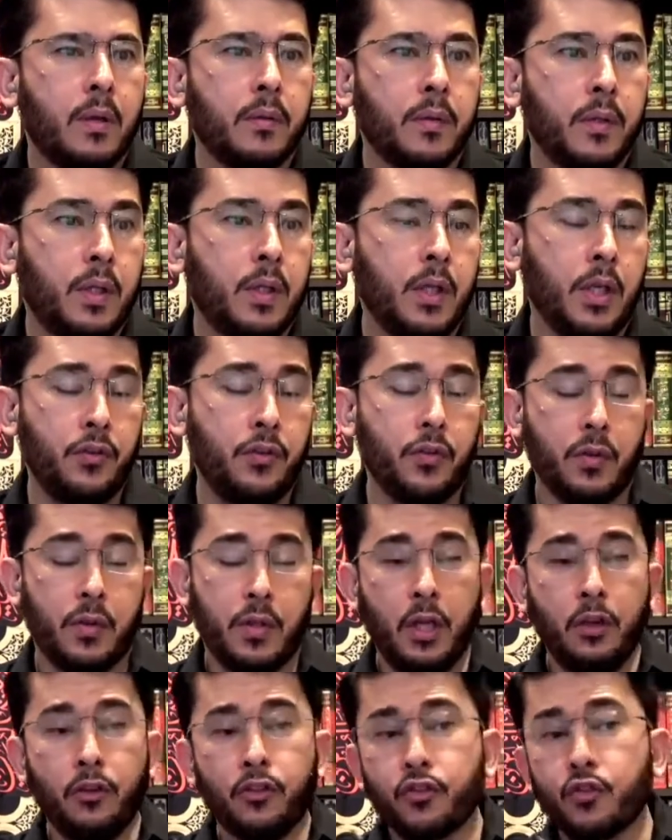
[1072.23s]

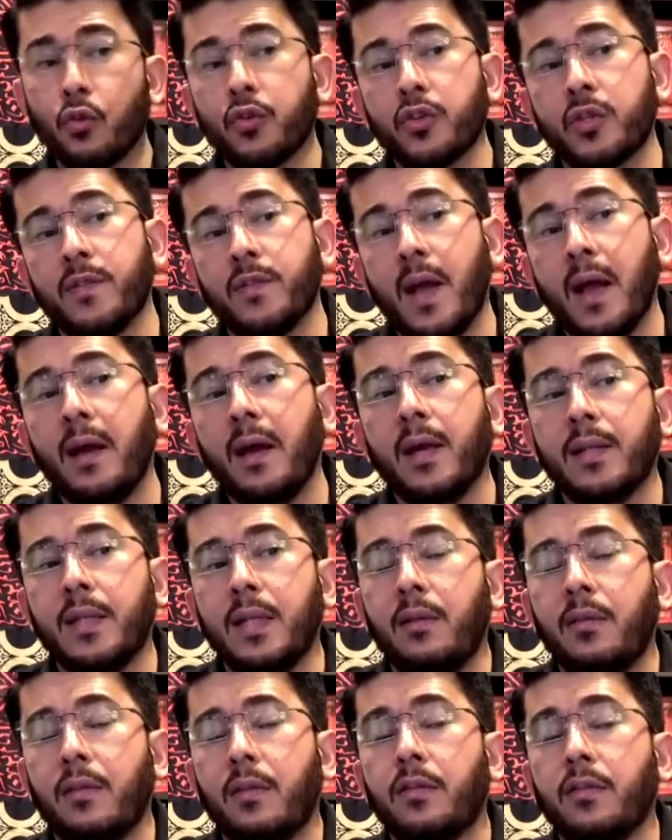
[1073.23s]
these sorts of
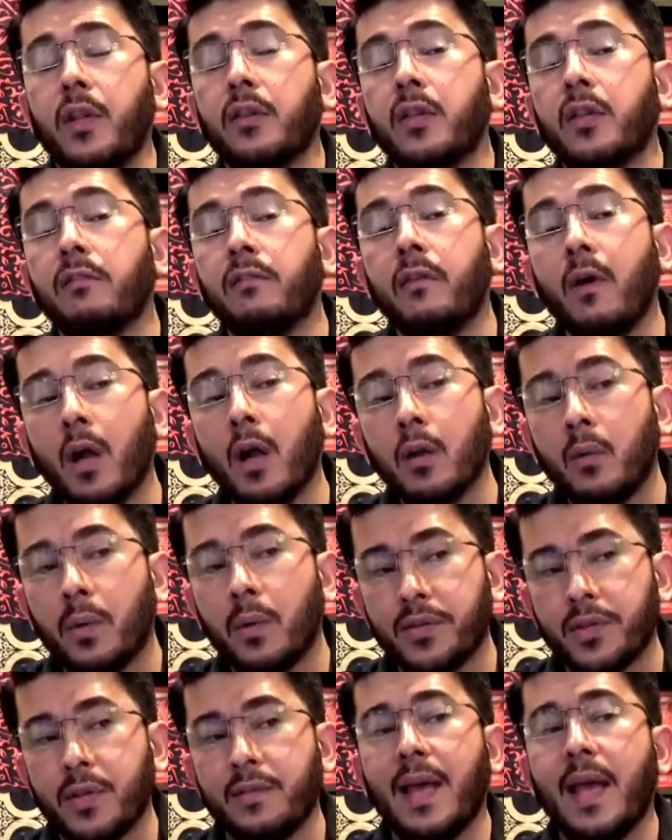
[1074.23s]
ahadith, that the
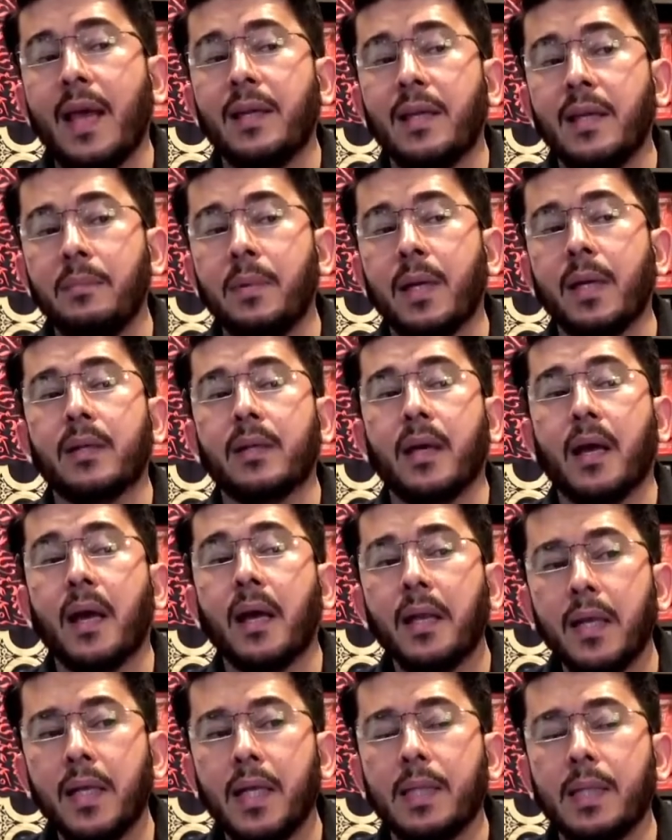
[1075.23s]
followers of Ahlul Bayt
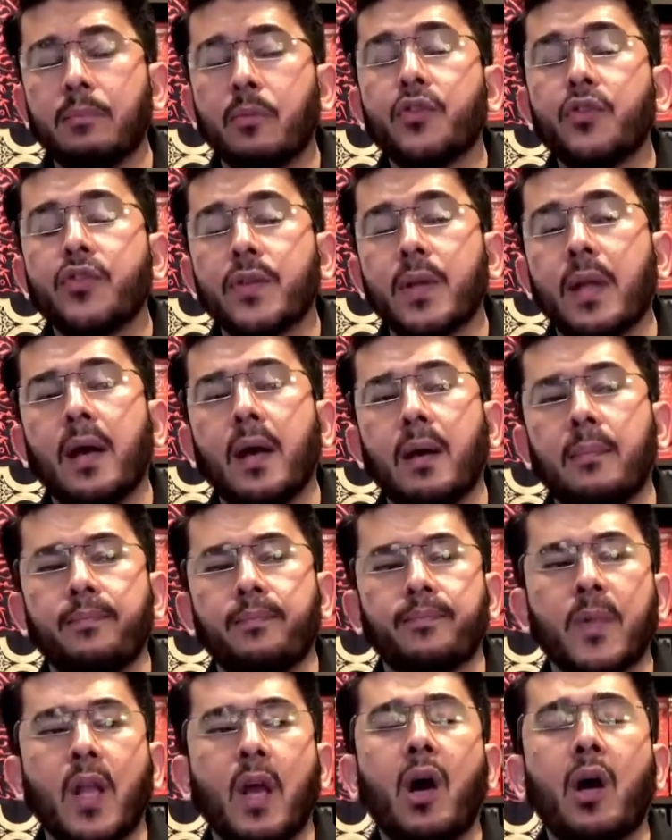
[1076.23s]
alayhim salam
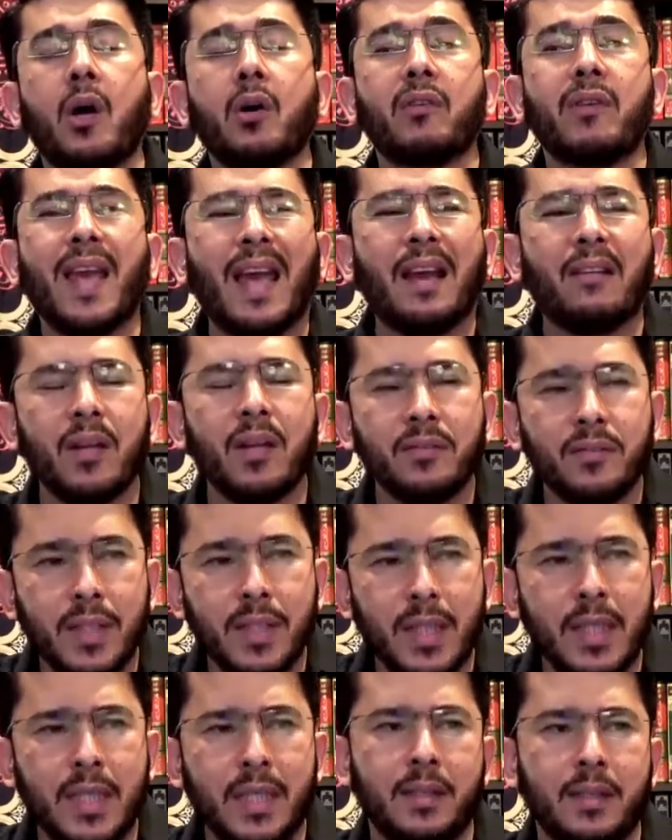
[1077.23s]
are
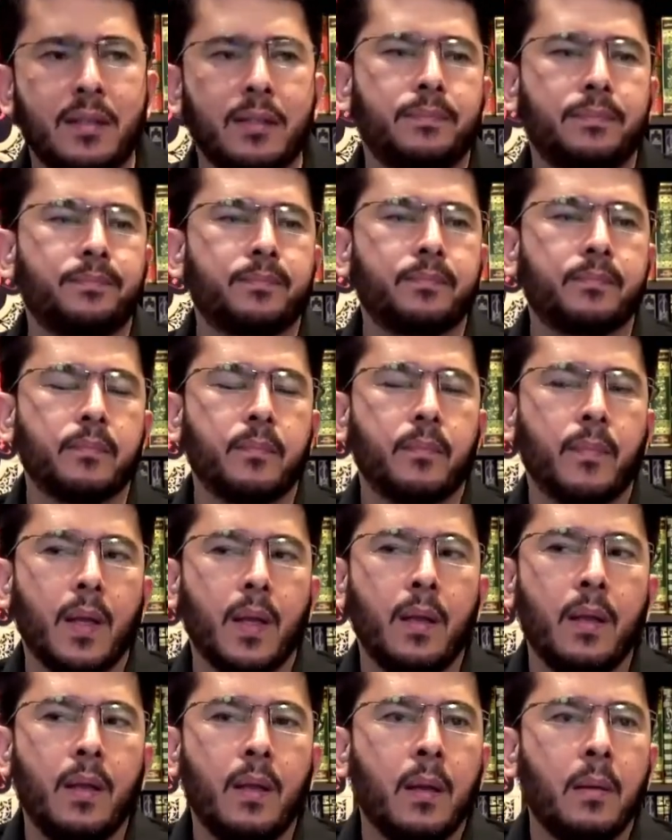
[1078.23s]
guaranteed
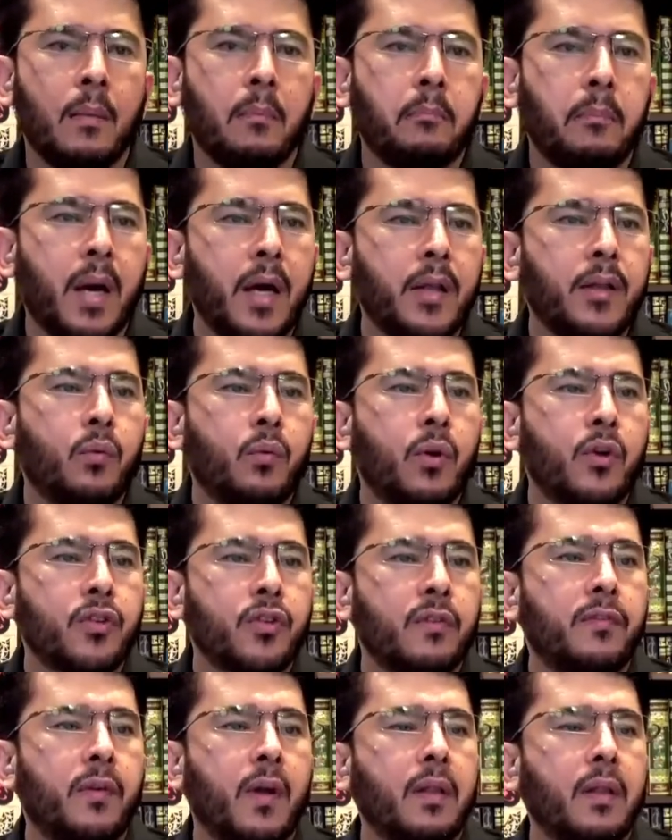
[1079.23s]
by the words
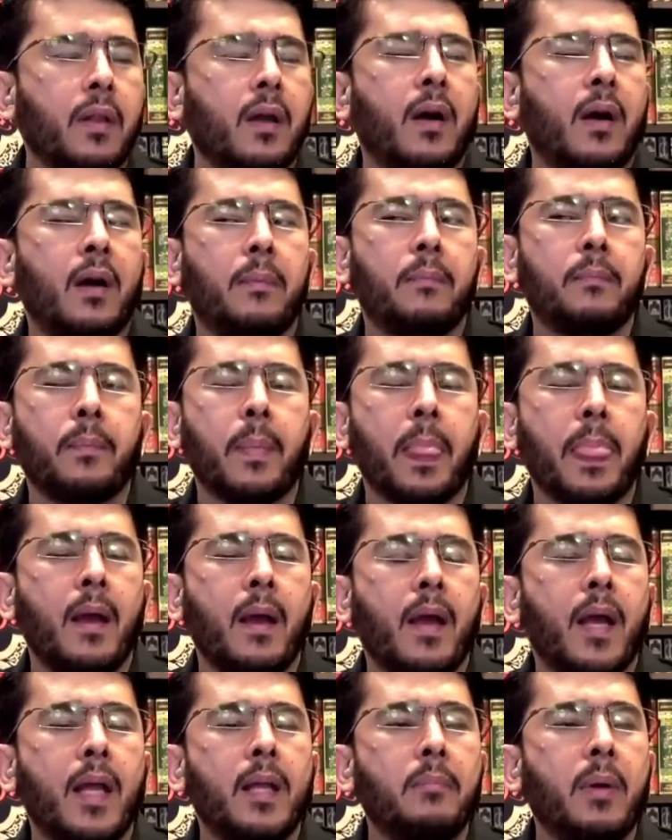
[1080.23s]
of Allah
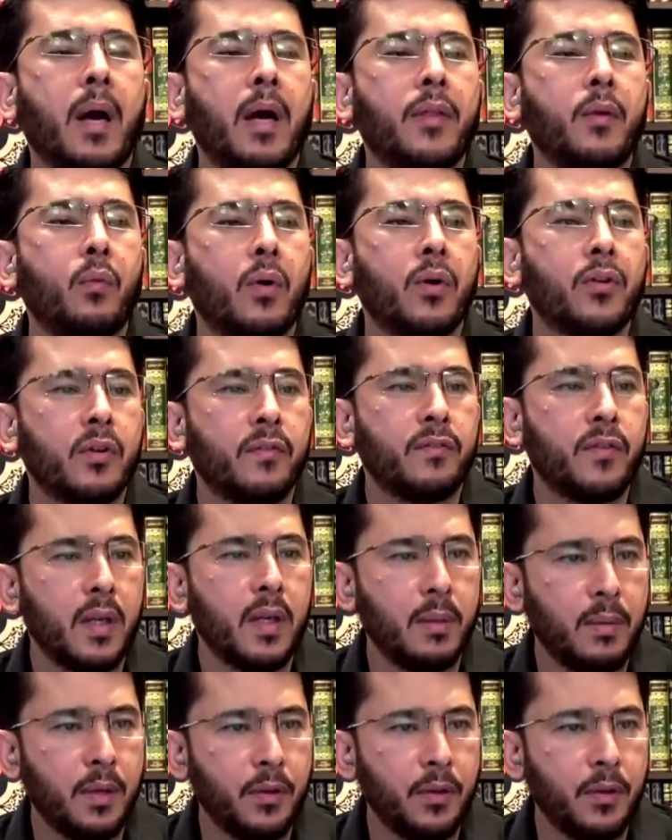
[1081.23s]
and by the words of the Nabi